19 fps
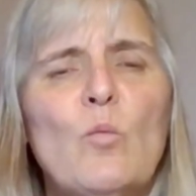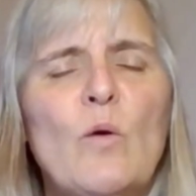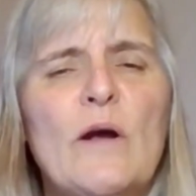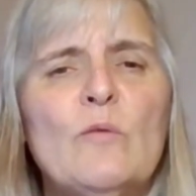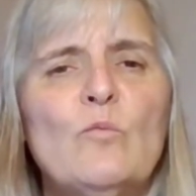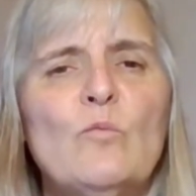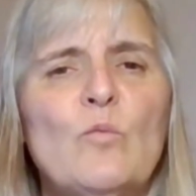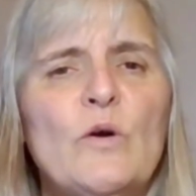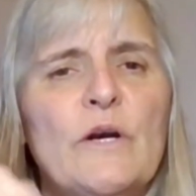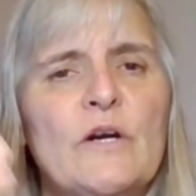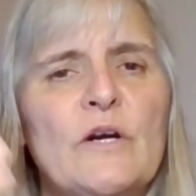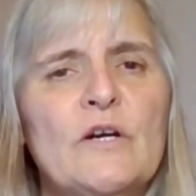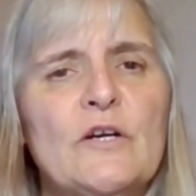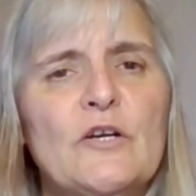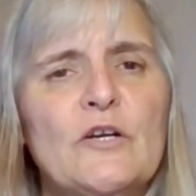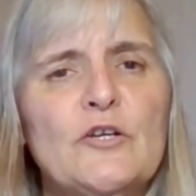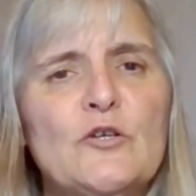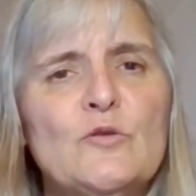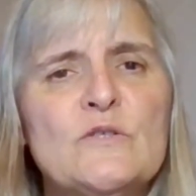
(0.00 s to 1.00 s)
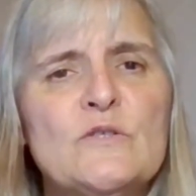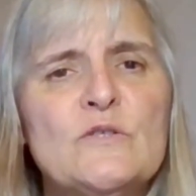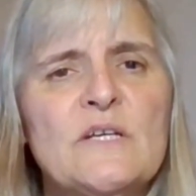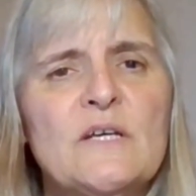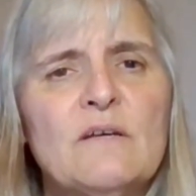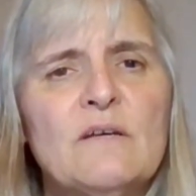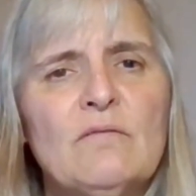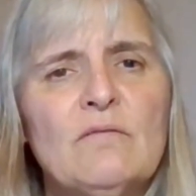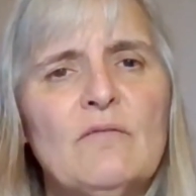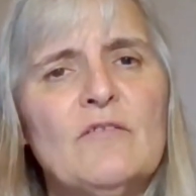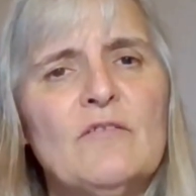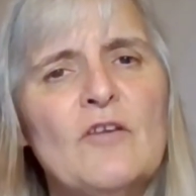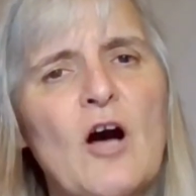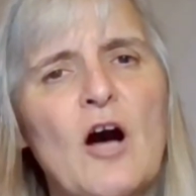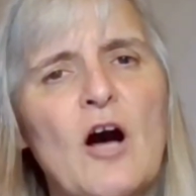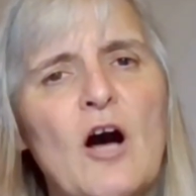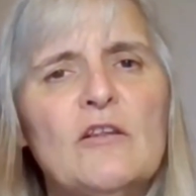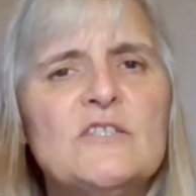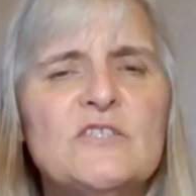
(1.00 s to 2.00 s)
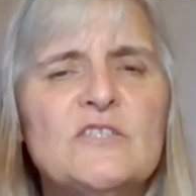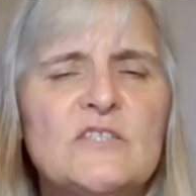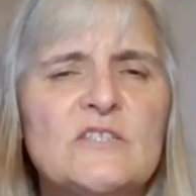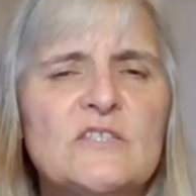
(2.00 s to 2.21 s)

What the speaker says: when we're using knowledge